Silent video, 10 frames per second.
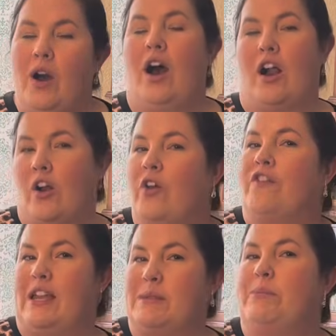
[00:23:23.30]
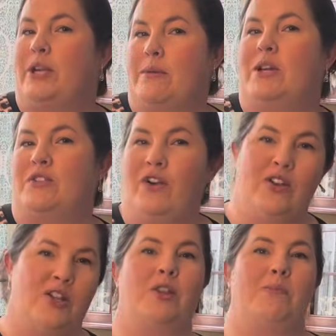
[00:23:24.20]
our whole family pretty much
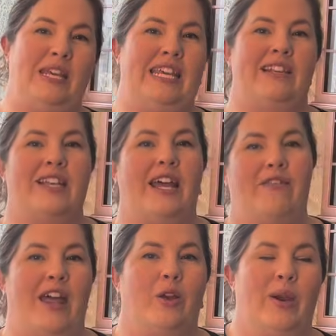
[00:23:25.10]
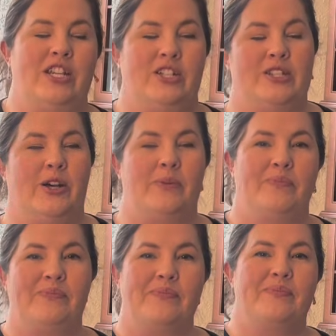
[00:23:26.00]
falls on the Minky side of that equation. So
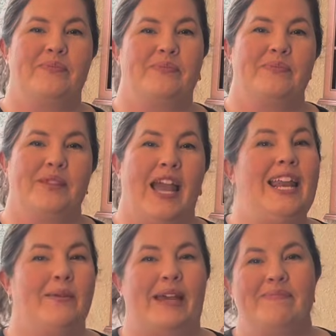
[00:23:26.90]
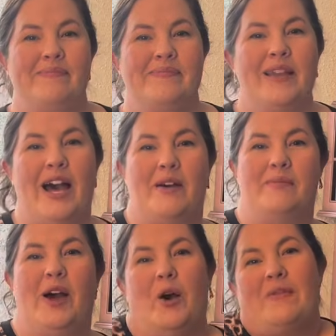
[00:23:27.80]
anyway,
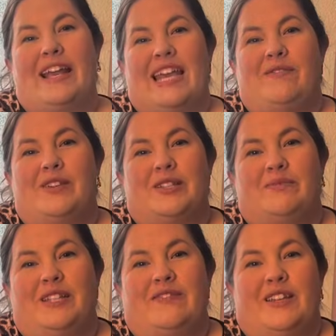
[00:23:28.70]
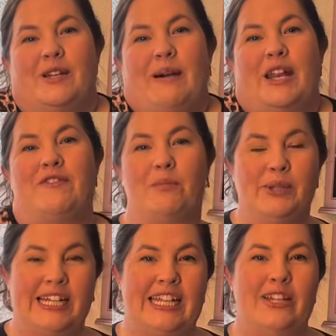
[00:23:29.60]
hope that gave you something to think about if you're
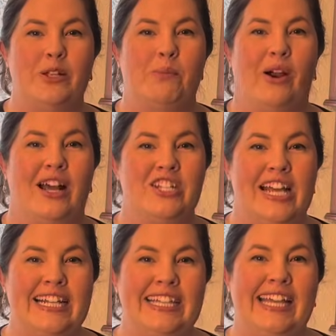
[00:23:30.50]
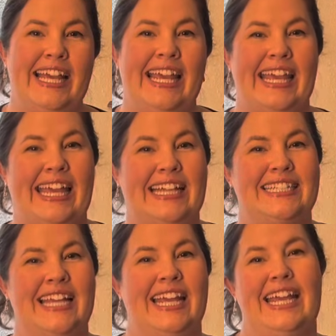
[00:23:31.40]
planning a new project. And
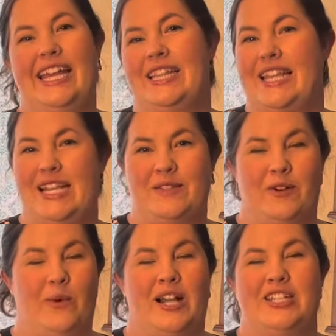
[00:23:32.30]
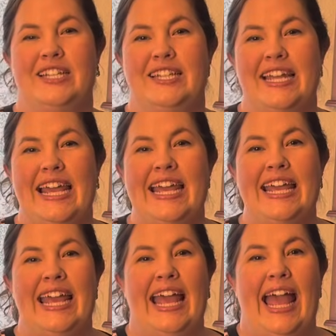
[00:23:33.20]
thanks for watching today,
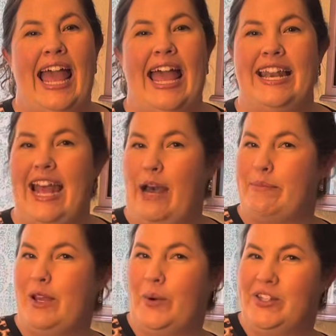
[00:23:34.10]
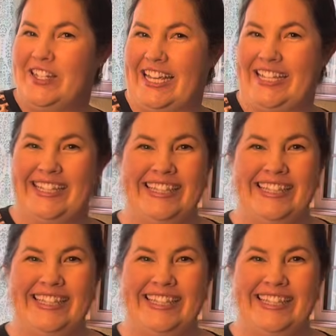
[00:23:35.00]
and happy quilting.